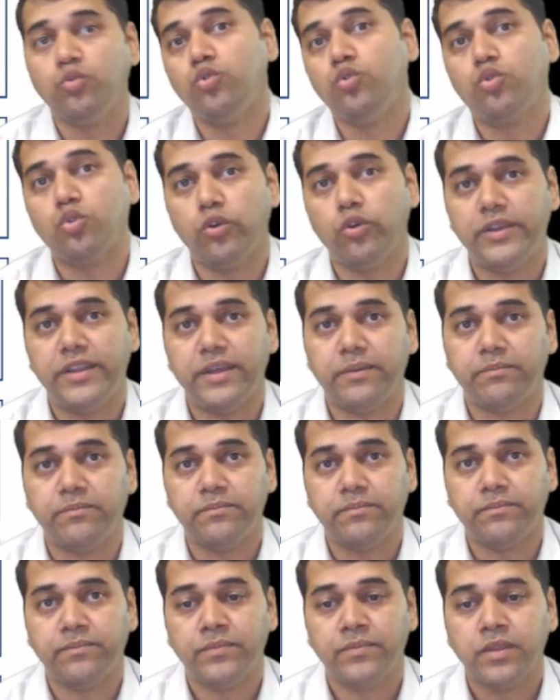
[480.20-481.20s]
Who told them?
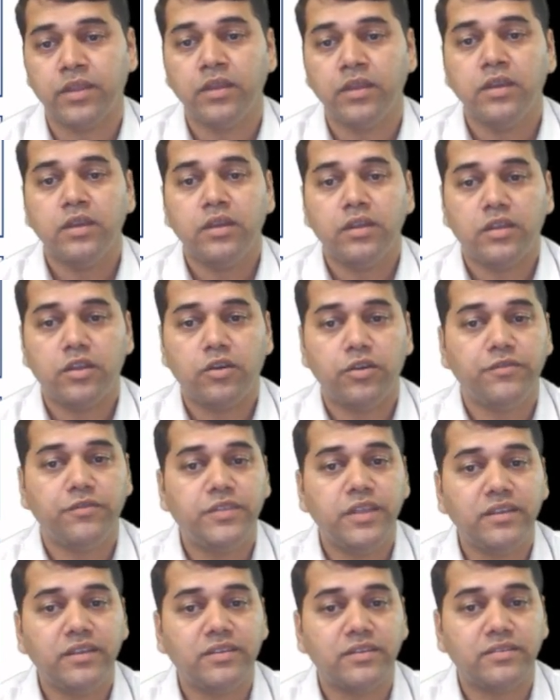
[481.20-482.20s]
Now, if
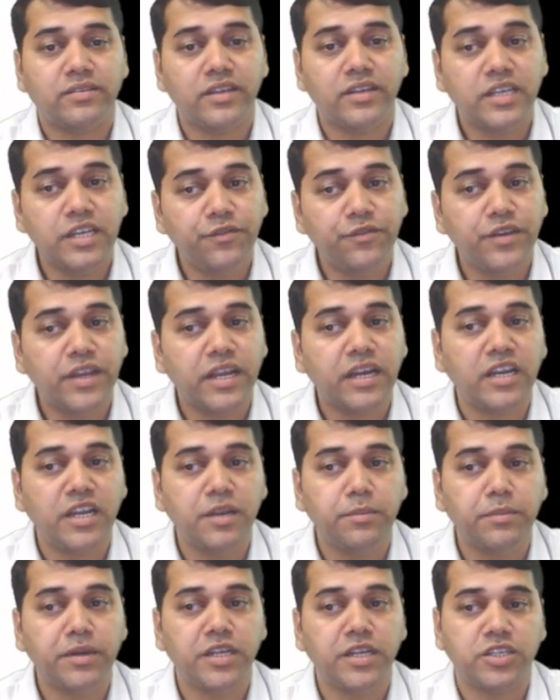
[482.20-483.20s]
there is a significant
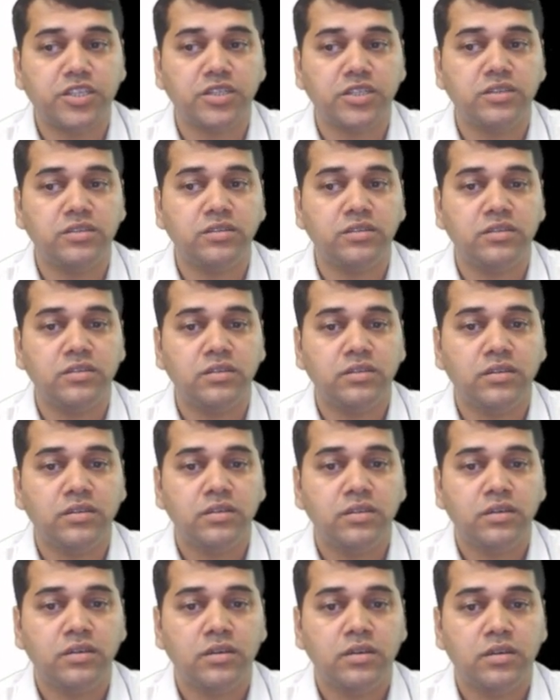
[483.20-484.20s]
limitation,
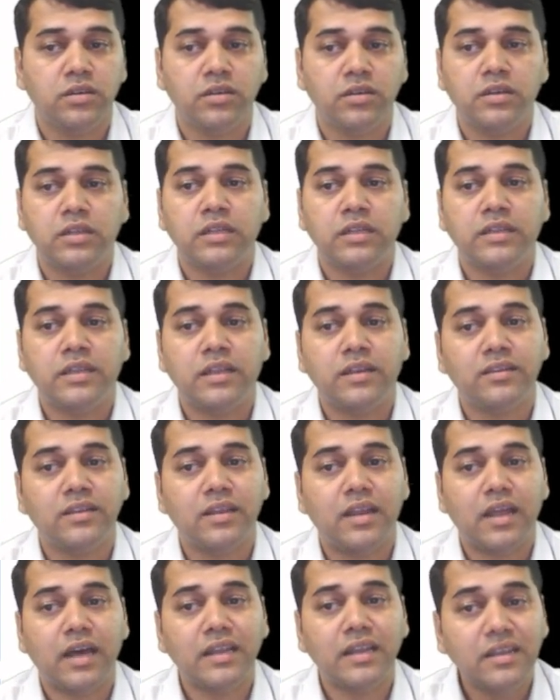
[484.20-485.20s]
there is
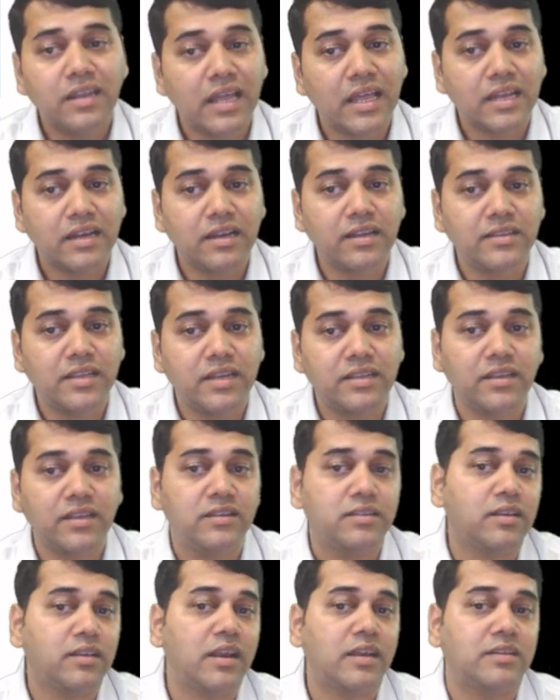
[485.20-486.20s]
unlikely that there
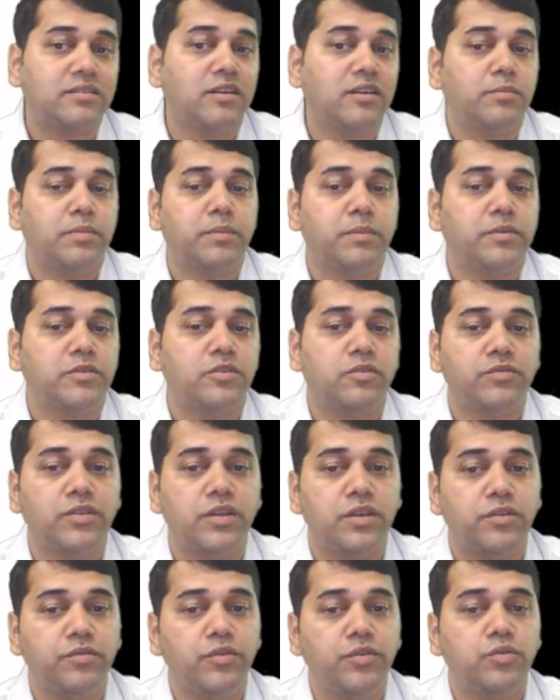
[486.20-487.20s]
is a rational purpose of
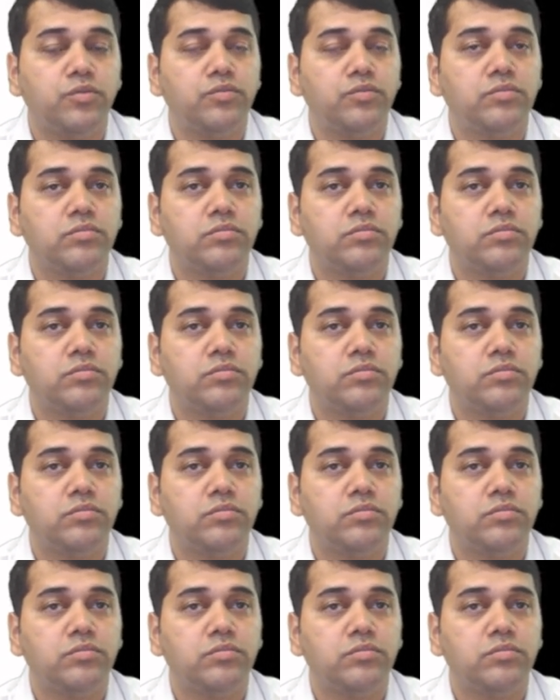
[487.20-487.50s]
the review.